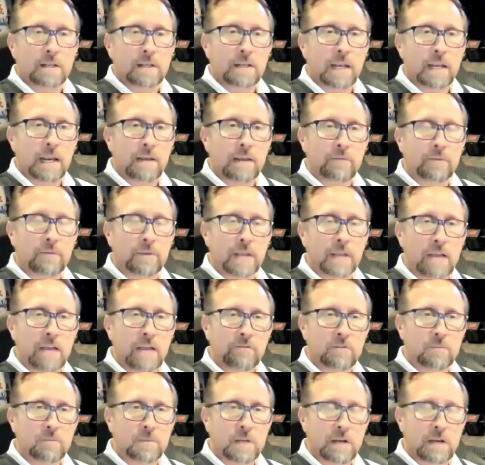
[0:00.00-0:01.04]
And you
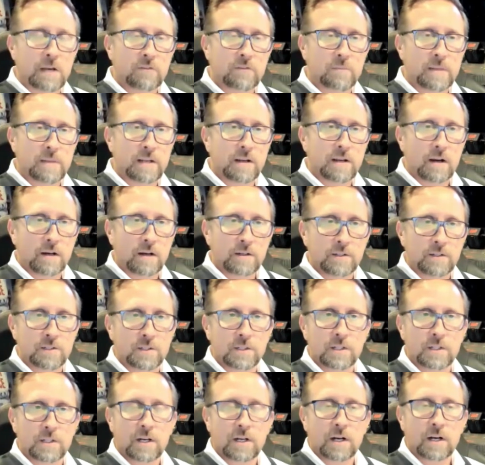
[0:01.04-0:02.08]
have to be
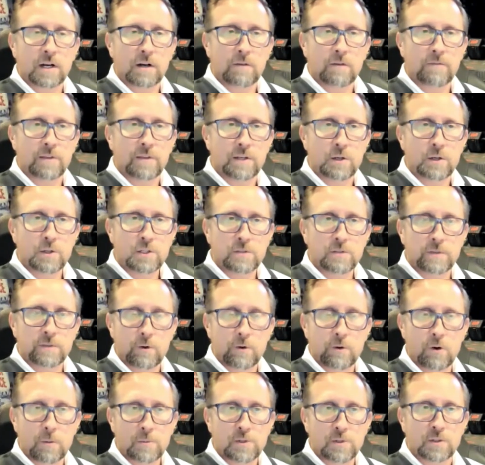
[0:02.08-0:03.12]
cognizant of the use of
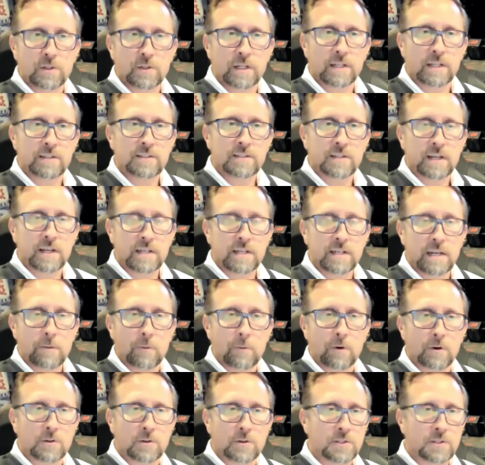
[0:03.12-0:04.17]
encryption inside
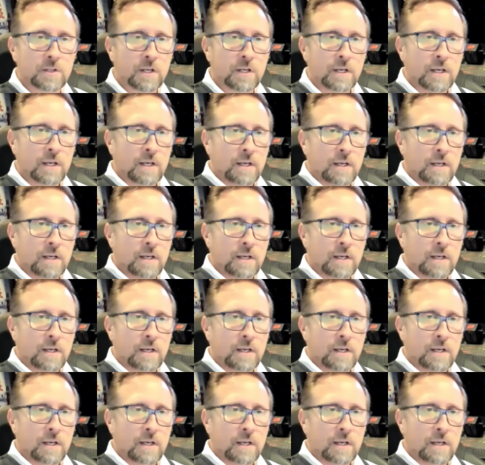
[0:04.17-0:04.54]
networks.